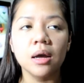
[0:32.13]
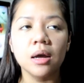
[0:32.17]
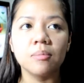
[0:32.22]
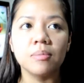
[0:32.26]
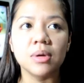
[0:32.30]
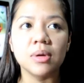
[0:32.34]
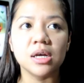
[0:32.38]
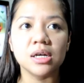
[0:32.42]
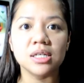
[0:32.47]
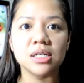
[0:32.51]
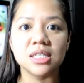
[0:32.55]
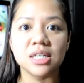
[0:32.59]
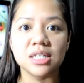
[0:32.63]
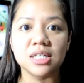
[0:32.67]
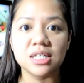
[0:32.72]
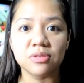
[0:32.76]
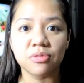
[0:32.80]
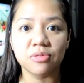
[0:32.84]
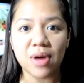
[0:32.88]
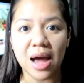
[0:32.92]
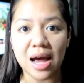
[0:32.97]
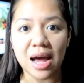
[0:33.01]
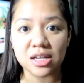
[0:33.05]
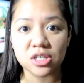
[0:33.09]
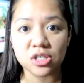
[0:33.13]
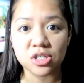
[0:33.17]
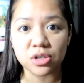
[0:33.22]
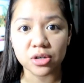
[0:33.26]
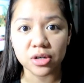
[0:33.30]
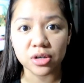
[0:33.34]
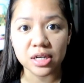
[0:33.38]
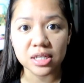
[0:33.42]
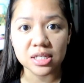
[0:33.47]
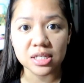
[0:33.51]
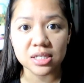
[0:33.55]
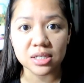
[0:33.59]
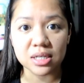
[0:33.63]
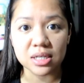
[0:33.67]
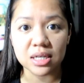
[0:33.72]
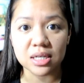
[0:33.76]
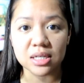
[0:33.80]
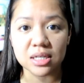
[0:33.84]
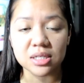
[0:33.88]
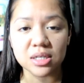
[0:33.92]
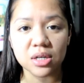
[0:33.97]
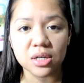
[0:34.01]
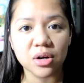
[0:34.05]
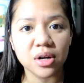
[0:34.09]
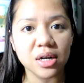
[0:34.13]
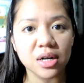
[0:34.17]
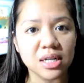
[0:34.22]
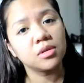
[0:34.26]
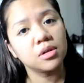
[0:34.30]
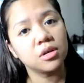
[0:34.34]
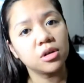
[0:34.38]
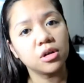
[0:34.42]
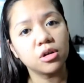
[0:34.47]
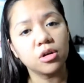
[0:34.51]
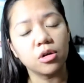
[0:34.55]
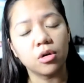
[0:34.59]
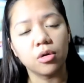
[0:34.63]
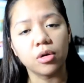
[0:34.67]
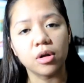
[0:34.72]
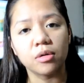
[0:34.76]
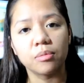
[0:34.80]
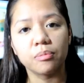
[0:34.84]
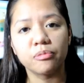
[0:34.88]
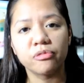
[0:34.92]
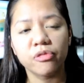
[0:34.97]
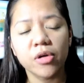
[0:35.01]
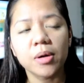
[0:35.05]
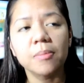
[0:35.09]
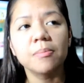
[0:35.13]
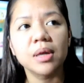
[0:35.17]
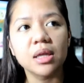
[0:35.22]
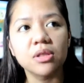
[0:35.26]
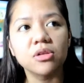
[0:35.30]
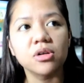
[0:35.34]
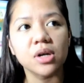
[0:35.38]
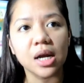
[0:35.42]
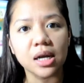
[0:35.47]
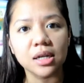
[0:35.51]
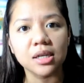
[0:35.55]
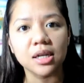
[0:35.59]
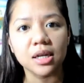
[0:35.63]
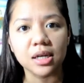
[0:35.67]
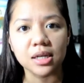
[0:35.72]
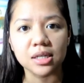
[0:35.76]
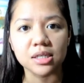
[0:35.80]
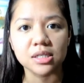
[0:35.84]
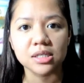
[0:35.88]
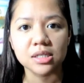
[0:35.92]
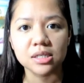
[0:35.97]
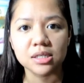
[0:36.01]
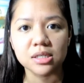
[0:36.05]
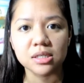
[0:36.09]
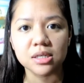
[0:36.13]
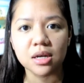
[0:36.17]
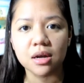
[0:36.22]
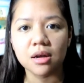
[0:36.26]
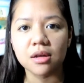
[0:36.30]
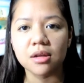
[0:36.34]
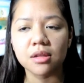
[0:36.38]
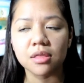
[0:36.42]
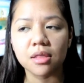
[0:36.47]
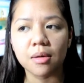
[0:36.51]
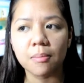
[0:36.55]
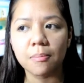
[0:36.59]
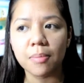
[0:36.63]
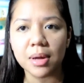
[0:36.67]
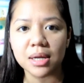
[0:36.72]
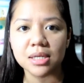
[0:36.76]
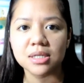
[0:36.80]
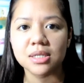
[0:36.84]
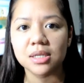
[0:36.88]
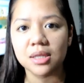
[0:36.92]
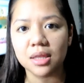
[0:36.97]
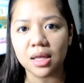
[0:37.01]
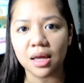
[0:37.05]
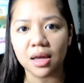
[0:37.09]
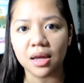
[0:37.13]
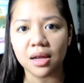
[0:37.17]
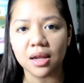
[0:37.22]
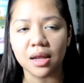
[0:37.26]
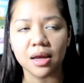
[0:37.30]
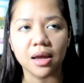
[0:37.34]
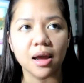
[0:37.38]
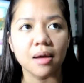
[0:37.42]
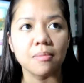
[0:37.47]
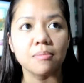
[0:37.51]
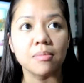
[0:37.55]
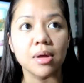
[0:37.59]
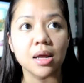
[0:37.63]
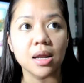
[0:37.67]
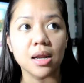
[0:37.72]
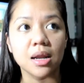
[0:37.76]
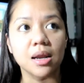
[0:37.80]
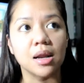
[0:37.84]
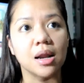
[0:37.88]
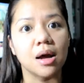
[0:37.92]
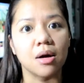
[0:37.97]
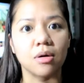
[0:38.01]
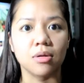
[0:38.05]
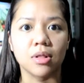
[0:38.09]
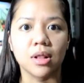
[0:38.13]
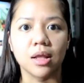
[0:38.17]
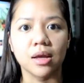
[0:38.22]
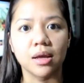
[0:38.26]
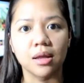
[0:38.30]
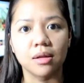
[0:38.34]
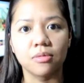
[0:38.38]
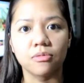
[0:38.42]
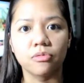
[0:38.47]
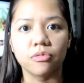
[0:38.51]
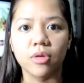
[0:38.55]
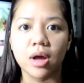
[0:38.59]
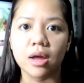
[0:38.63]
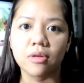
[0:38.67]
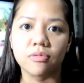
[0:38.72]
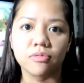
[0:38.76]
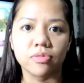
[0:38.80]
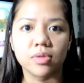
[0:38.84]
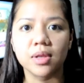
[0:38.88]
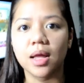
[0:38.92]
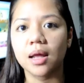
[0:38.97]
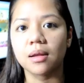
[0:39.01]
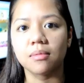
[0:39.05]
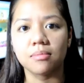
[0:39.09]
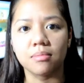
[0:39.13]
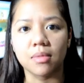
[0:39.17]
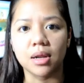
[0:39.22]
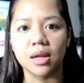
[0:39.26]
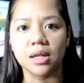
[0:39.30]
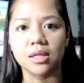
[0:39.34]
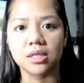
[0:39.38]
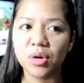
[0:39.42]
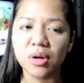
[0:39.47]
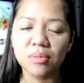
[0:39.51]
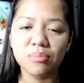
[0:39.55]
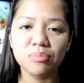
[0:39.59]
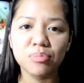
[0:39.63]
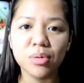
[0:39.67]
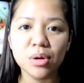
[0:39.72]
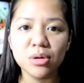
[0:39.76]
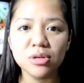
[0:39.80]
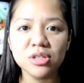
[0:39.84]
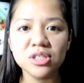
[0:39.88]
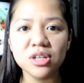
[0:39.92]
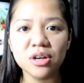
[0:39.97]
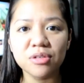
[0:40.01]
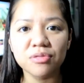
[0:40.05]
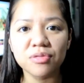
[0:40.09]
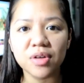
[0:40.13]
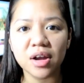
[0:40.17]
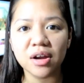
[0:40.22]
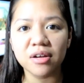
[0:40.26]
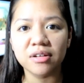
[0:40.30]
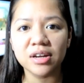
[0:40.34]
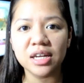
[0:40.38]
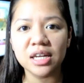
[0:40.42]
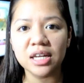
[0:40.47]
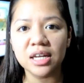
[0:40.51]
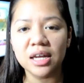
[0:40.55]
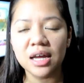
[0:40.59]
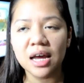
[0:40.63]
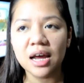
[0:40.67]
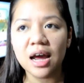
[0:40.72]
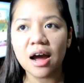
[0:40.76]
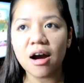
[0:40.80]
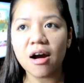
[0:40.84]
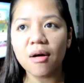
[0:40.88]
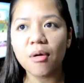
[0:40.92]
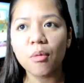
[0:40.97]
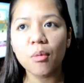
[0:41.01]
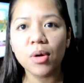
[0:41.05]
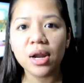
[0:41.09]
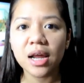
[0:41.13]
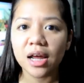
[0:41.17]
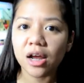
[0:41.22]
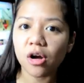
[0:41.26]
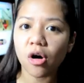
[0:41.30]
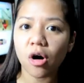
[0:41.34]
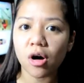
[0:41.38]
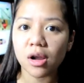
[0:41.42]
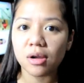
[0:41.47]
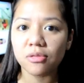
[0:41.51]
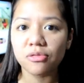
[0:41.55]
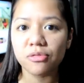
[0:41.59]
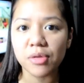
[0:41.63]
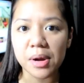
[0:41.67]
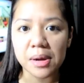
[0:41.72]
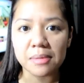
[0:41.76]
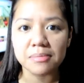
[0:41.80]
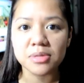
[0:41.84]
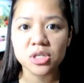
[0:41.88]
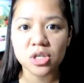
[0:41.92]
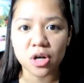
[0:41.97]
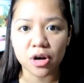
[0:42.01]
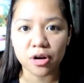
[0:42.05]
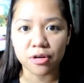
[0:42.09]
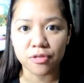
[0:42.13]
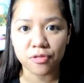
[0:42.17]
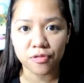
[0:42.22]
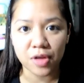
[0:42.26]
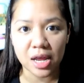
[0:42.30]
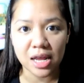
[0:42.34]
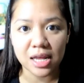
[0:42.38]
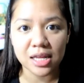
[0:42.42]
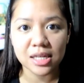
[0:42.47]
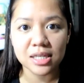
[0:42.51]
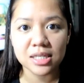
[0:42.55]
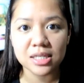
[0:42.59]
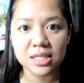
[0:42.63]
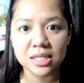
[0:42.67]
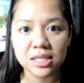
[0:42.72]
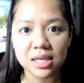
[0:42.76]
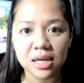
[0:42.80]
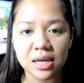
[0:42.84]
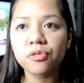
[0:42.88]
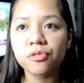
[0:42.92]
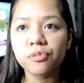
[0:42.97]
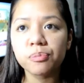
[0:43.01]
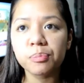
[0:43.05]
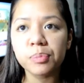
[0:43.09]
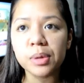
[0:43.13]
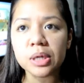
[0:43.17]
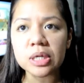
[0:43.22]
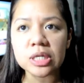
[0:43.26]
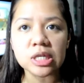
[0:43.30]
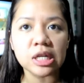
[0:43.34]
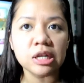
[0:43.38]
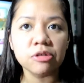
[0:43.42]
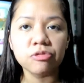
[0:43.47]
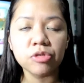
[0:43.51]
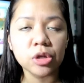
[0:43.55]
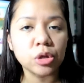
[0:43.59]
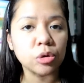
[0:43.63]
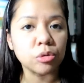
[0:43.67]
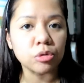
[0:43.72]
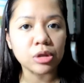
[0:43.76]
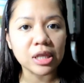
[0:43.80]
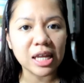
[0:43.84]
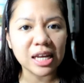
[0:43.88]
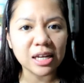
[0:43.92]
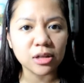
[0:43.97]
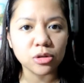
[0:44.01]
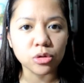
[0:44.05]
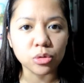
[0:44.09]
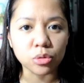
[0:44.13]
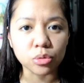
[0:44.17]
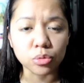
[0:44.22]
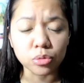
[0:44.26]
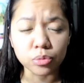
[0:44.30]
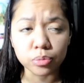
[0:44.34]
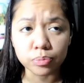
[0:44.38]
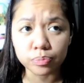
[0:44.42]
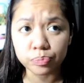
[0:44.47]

because it's faster and it's easier, and for me threading is the best thing. Like, I'm in and out like in 5-10 minutes. Brows are very, what I call, frames our face. Personally, if you don't like to